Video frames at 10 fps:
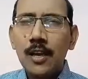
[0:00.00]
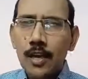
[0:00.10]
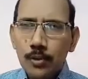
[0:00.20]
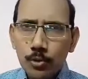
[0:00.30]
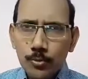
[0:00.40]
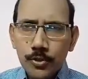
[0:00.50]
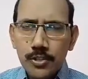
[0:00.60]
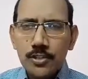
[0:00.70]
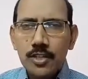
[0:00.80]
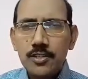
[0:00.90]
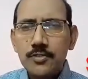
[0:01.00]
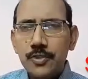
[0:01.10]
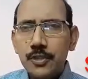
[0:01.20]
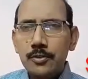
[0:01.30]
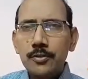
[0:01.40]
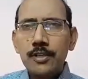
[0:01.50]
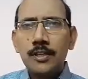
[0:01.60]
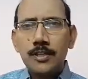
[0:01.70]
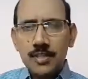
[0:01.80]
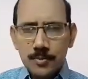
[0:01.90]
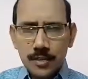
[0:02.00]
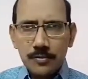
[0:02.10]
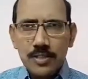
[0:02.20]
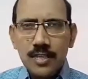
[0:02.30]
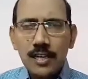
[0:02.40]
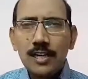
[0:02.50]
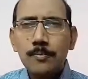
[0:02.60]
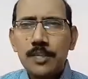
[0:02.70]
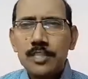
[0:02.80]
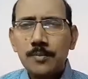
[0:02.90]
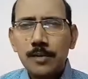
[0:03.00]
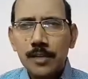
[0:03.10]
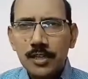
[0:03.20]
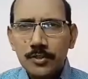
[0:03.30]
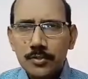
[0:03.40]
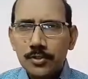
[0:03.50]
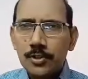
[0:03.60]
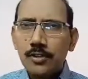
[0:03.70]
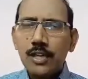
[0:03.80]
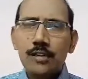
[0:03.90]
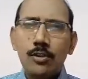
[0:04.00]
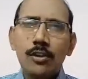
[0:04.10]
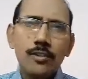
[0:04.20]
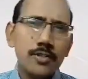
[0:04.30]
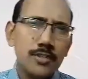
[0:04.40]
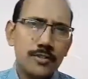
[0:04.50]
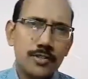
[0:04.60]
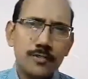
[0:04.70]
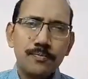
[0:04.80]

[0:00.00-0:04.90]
I hope you enjoyed this video. Subscribe the channel and press the bell button so that you'll get all the videos.